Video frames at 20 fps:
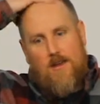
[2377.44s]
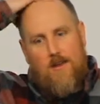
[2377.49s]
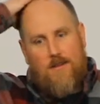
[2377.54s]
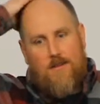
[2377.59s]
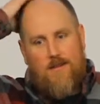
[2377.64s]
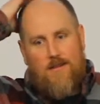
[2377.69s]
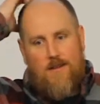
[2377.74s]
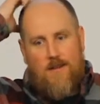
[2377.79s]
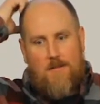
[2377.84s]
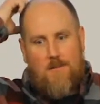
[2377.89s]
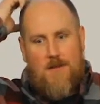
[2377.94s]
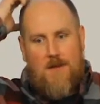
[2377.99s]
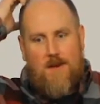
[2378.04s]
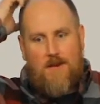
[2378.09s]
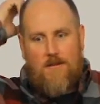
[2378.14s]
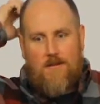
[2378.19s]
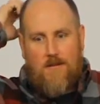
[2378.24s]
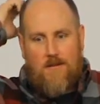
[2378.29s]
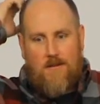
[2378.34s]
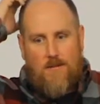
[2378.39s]
she's like, man,
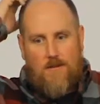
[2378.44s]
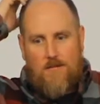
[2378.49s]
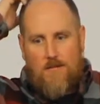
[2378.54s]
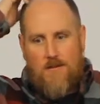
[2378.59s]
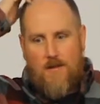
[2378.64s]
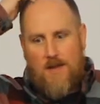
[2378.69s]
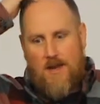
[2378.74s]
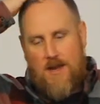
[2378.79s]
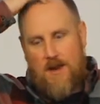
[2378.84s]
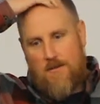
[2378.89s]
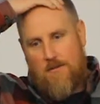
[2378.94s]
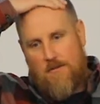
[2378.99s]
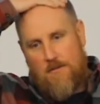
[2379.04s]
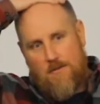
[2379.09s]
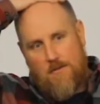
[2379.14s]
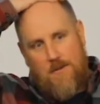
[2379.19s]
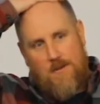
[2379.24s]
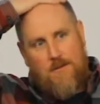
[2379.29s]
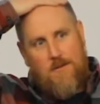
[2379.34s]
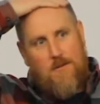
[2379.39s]
your sister really kind of
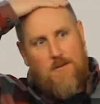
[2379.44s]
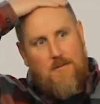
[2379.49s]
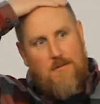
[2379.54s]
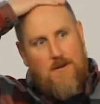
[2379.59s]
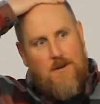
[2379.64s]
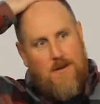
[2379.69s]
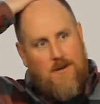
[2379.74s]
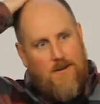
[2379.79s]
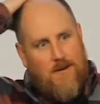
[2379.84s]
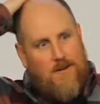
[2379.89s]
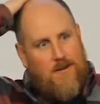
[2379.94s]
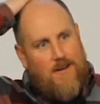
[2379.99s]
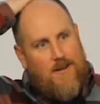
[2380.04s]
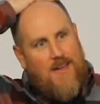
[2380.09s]
run me through the ringer.